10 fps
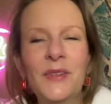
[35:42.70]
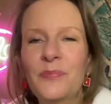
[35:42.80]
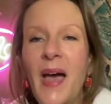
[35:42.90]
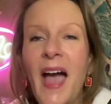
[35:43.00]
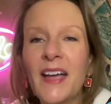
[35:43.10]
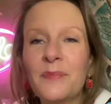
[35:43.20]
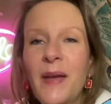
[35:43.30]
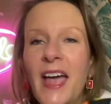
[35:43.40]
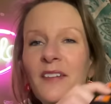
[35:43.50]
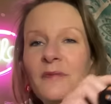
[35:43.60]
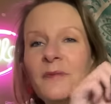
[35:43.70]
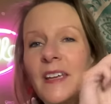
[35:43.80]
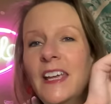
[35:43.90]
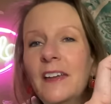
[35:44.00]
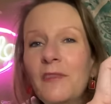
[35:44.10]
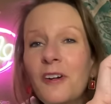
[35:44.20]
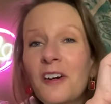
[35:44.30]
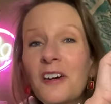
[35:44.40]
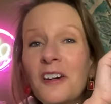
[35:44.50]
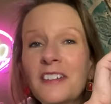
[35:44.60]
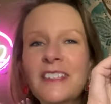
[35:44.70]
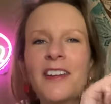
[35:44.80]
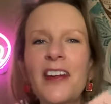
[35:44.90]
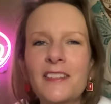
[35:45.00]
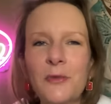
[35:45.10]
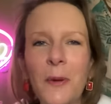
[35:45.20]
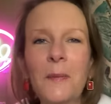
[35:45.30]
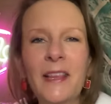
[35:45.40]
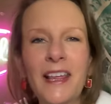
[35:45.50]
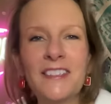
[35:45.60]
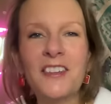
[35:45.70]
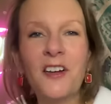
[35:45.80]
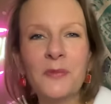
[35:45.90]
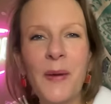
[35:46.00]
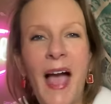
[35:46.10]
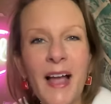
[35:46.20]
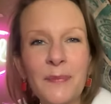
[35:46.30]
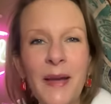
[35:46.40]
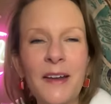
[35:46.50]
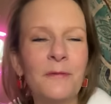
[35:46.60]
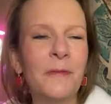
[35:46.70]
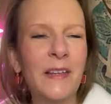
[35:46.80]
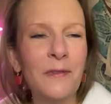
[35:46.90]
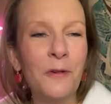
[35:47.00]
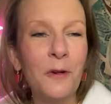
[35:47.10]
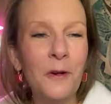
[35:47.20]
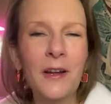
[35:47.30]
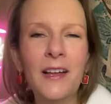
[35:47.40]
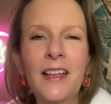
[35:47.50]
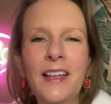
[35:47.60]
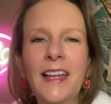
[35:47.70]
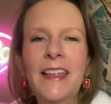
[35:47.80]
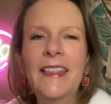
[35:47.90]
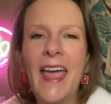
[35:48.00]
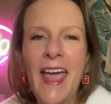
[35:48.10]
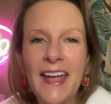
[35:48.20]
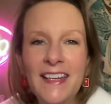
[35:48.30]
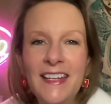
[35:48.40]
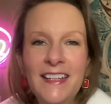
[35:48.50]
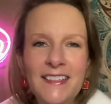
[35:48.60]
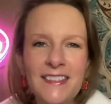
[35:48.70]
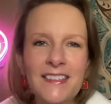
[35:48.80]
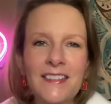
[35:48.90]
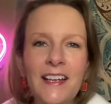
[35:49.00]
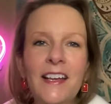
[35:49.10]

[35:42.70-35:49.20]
Pac-Man Fever. Do you guys remember that song, Pac-Man Fever, in the 80s?